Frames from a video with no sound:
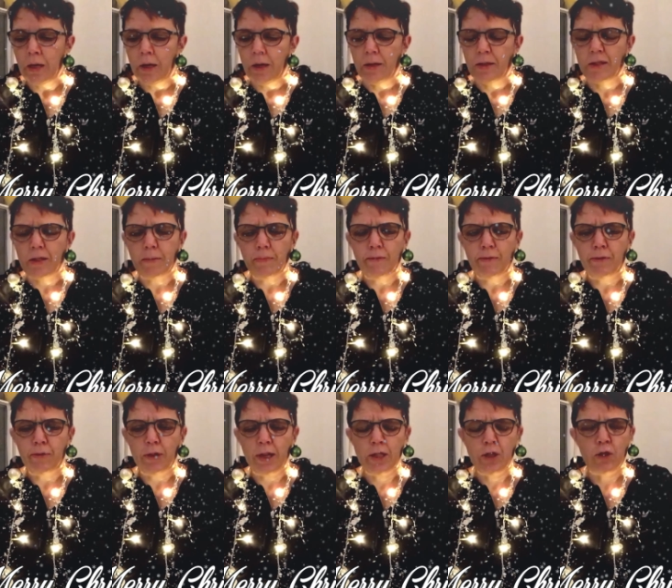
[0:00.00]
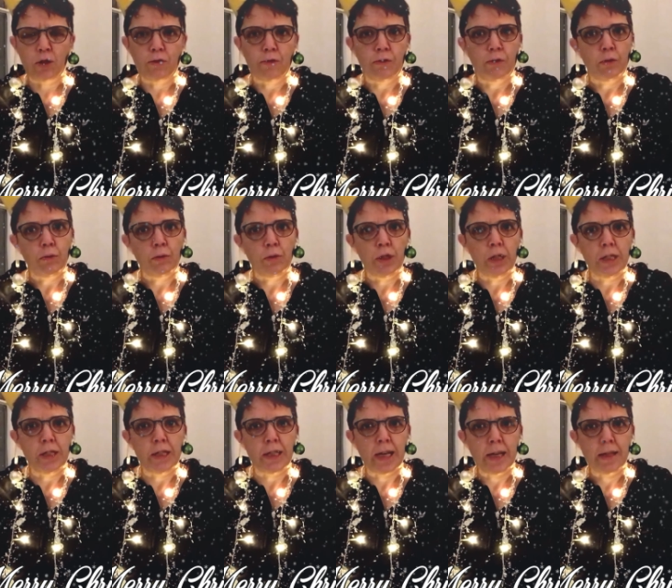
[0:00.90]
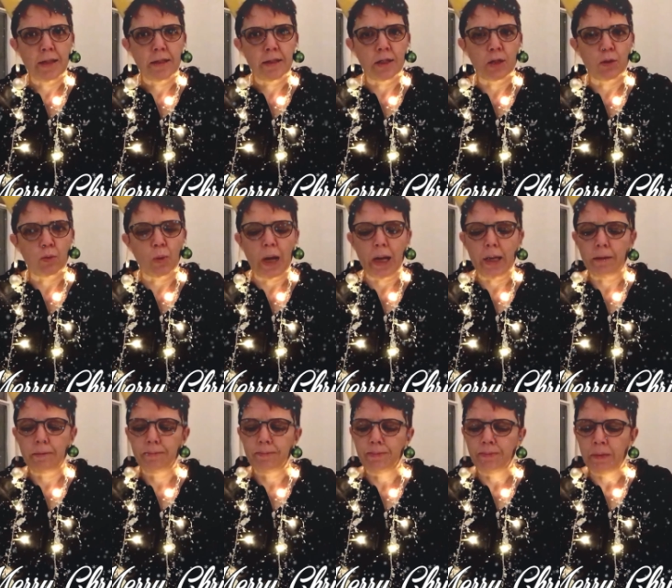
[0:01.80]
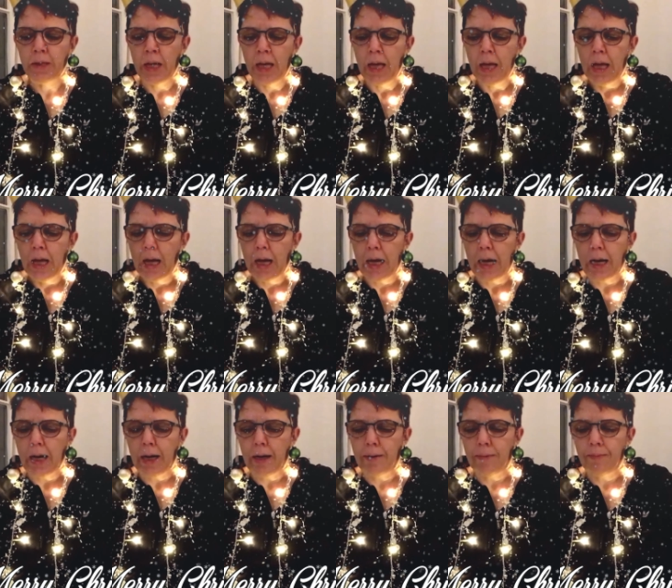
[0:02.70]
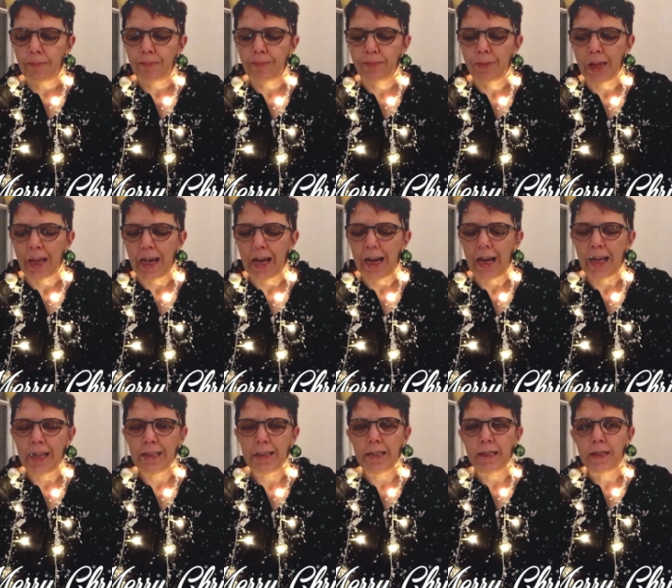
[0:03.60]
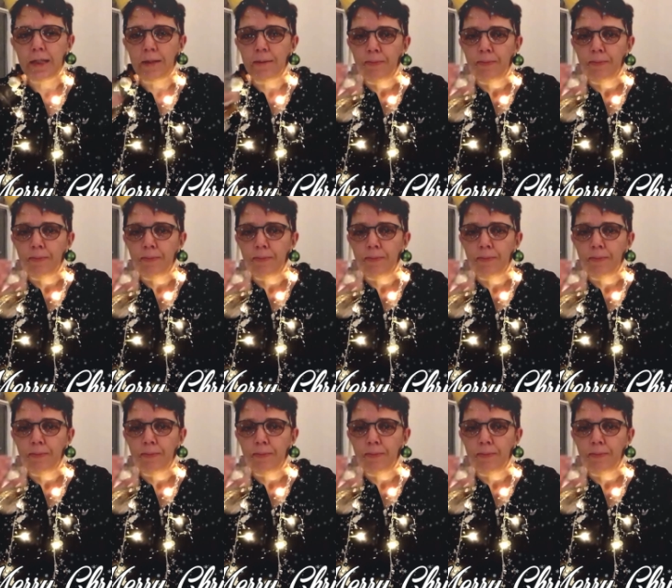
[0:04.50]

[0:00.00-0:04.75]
some fresh fruity tastes as well. Um, and